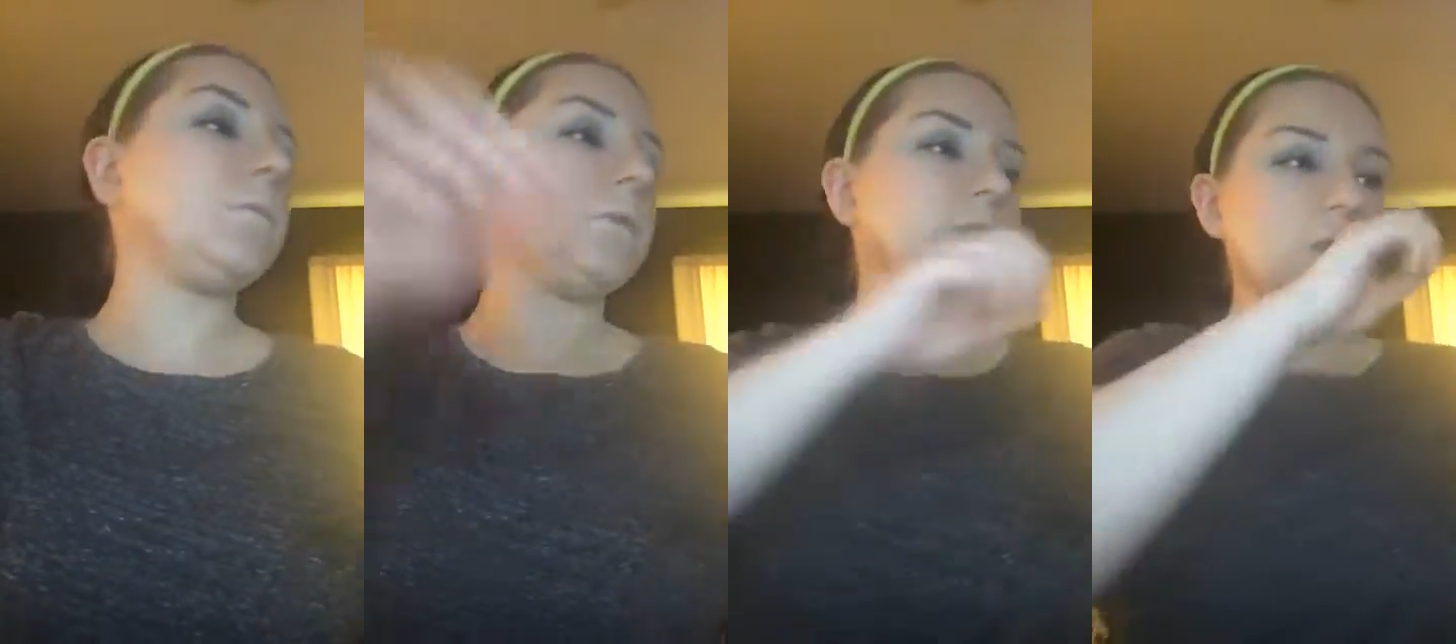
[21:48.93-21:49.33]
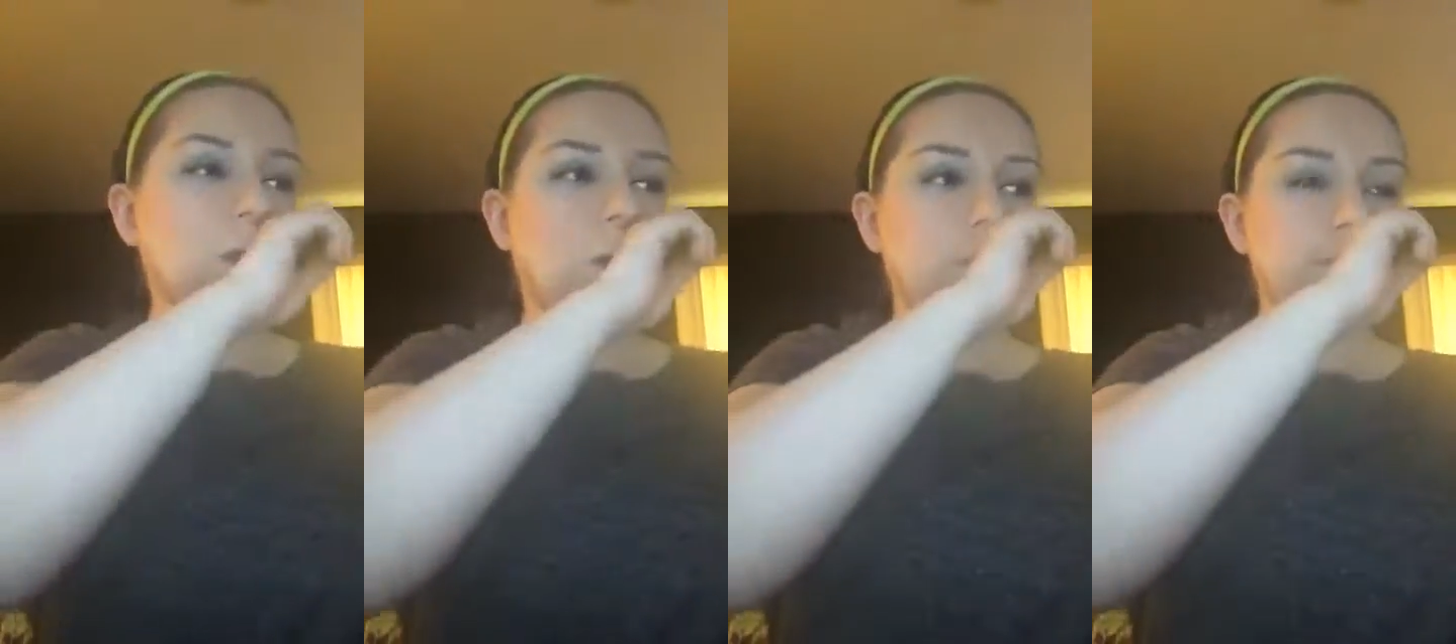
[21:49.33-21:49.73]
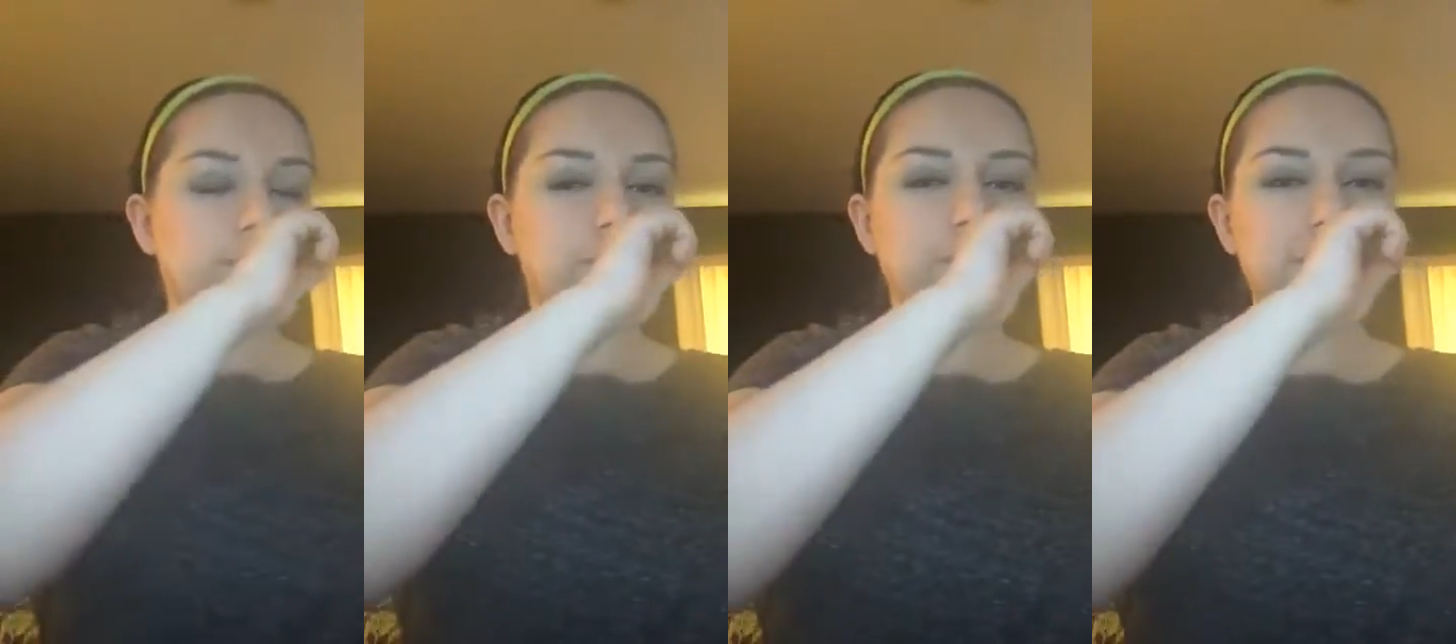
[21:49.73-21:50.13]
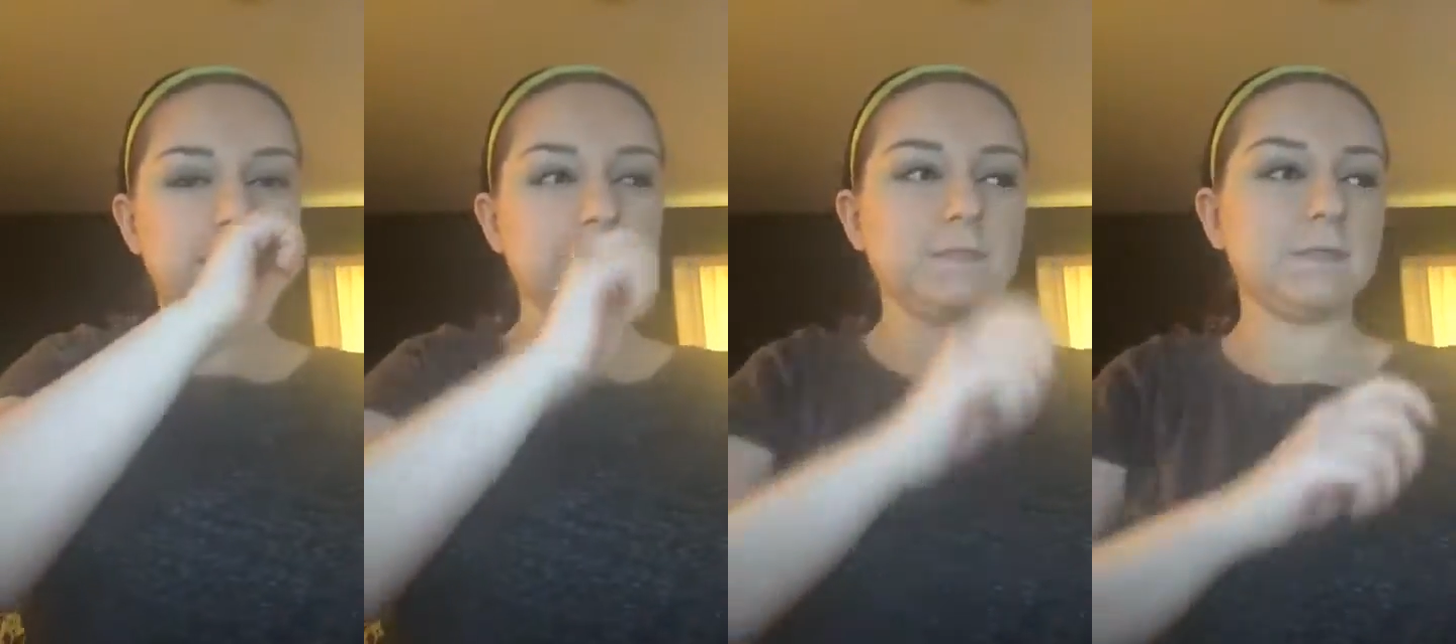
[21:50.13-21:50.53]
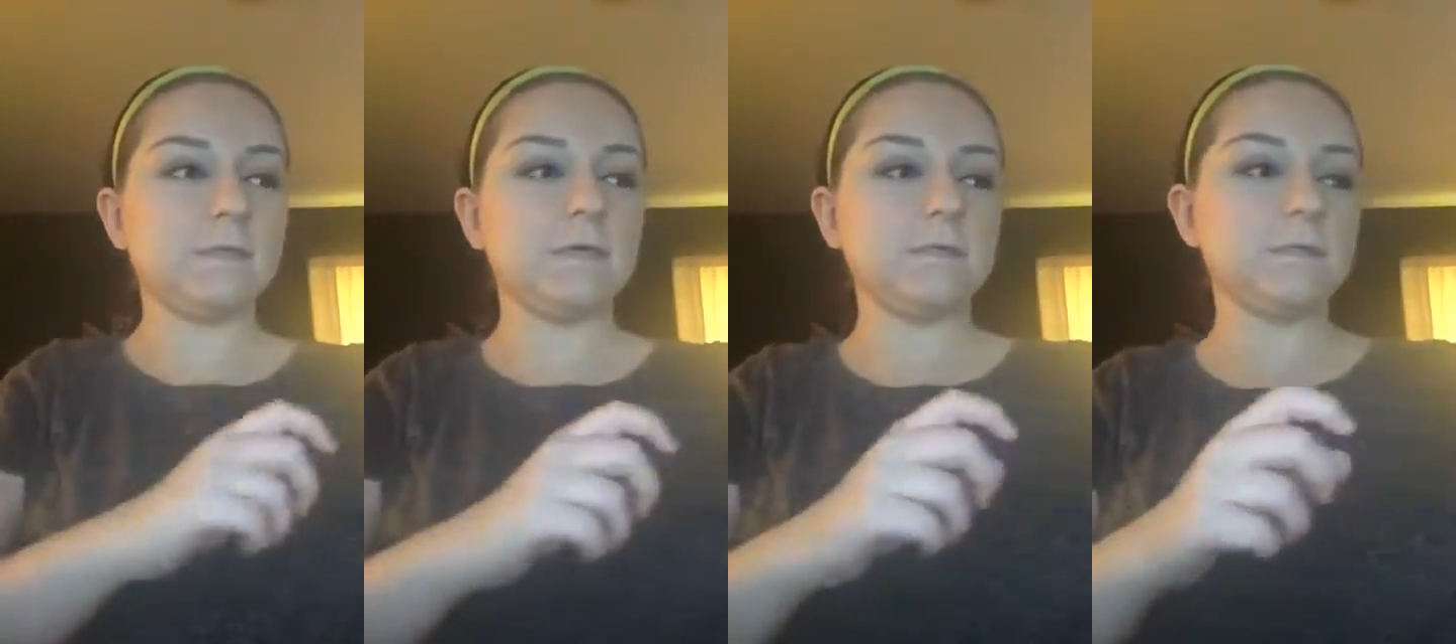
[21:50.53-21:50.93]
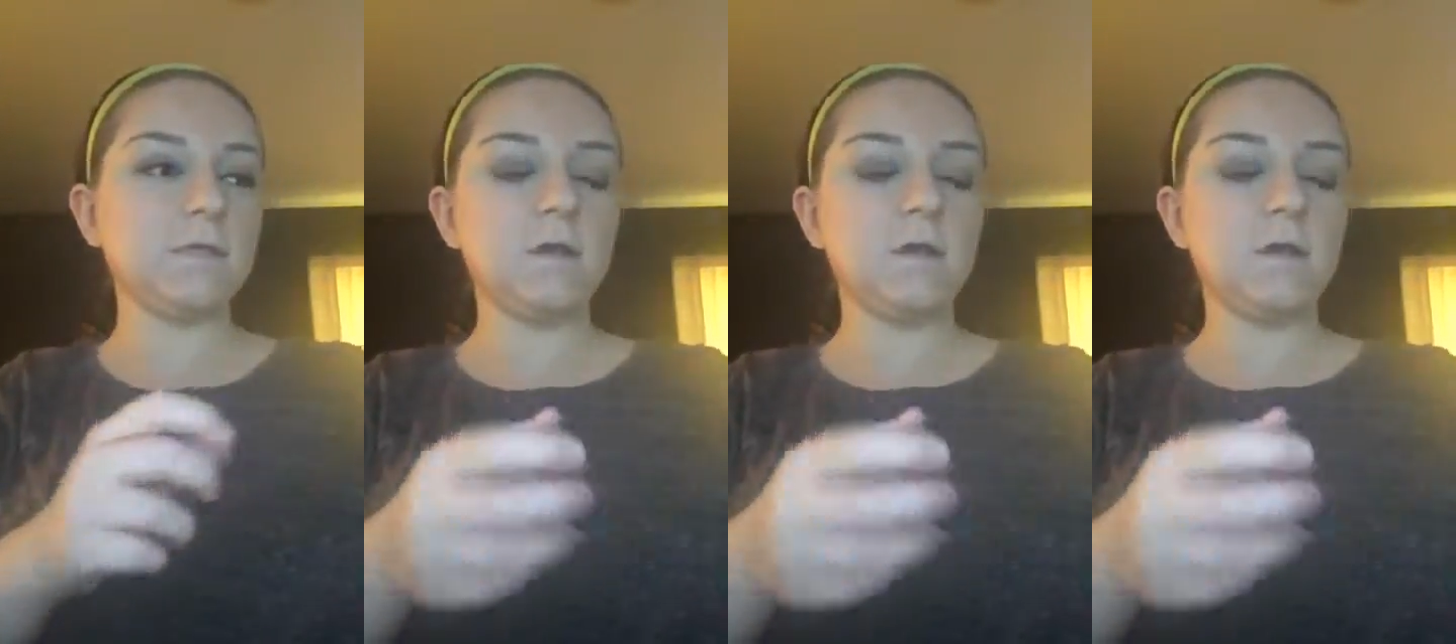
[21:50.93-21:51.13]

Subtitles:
So, if you guys didn't see this,